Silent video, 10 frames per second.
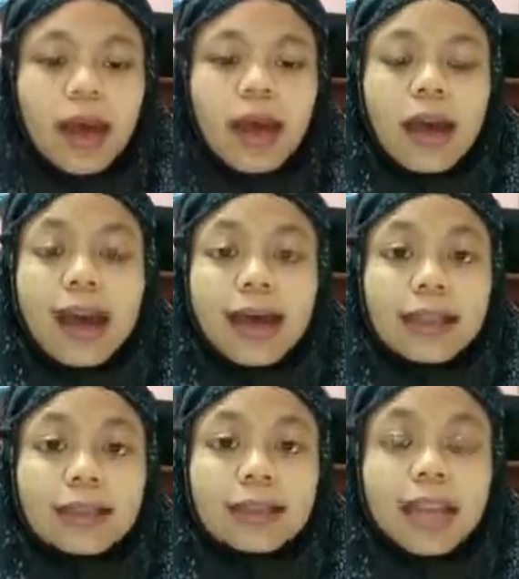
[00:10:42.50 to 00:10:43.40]

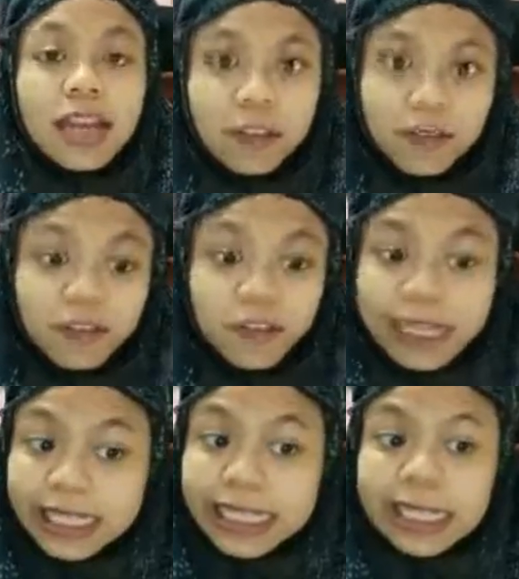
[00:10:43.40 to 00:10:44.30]
And the
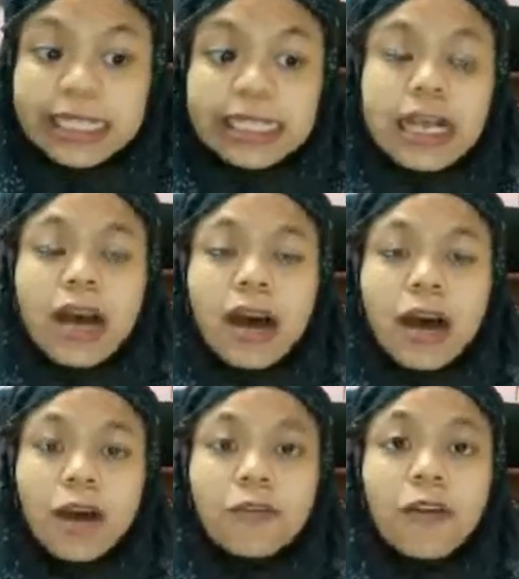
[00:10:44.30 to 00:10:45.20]
influences
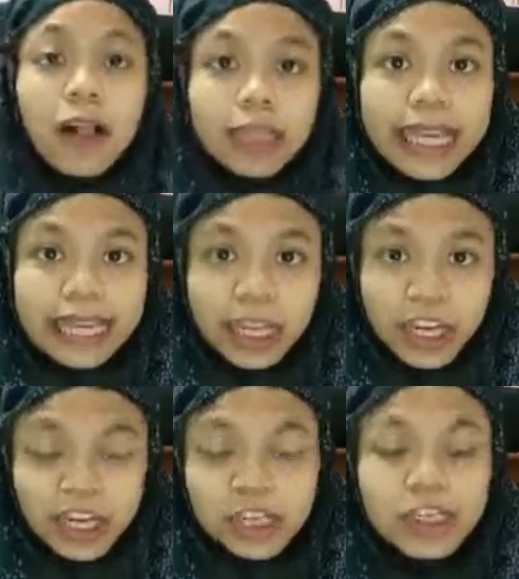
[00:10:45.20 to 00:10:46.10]
of Old
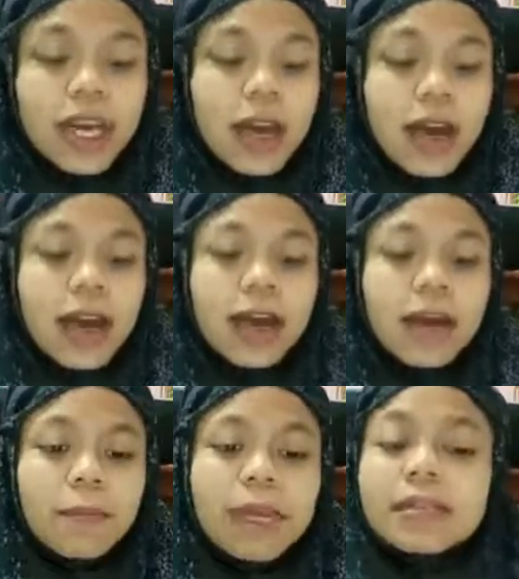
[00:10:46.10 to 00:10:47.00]
English,
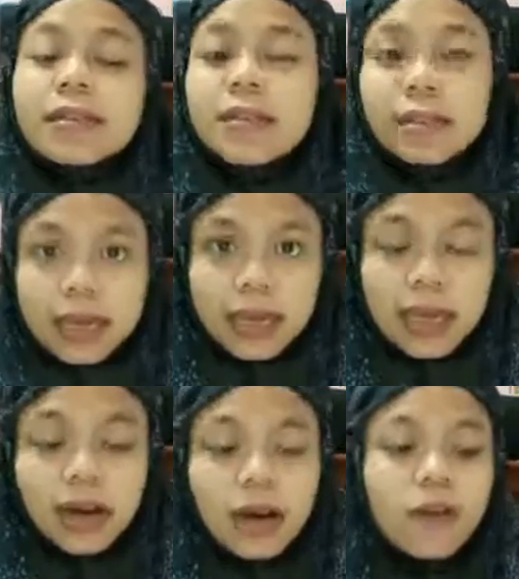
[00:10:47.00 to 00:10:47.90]

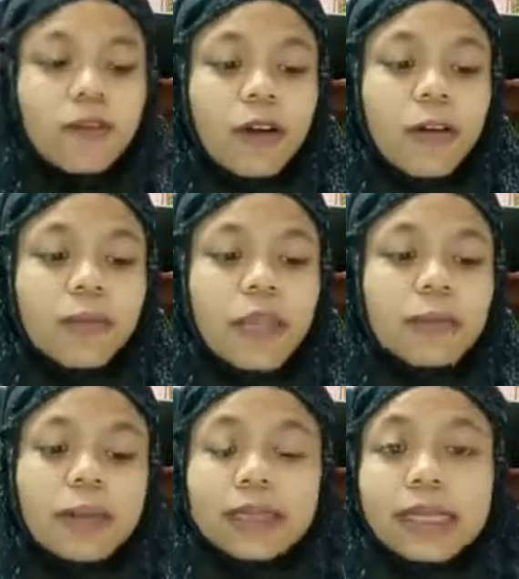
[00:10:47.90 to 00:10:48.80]
majority from the
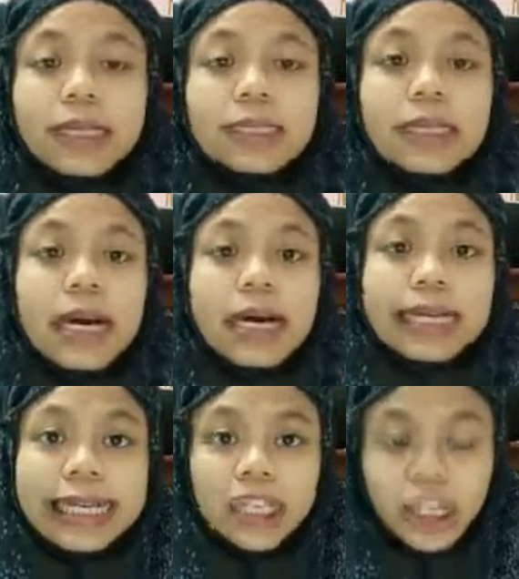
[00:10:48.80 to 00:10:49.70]
modern
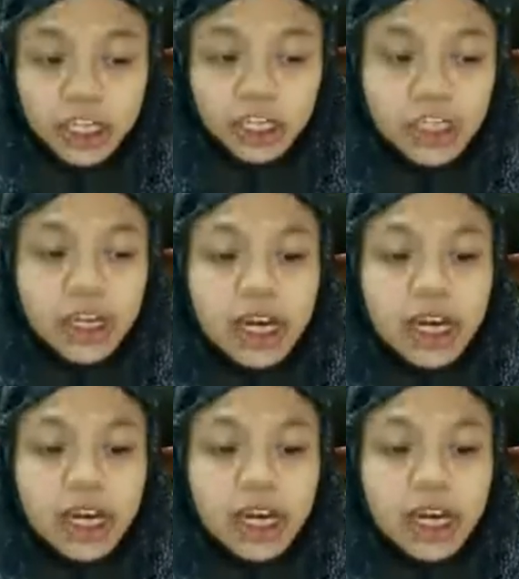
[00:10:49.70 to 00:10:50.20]
English,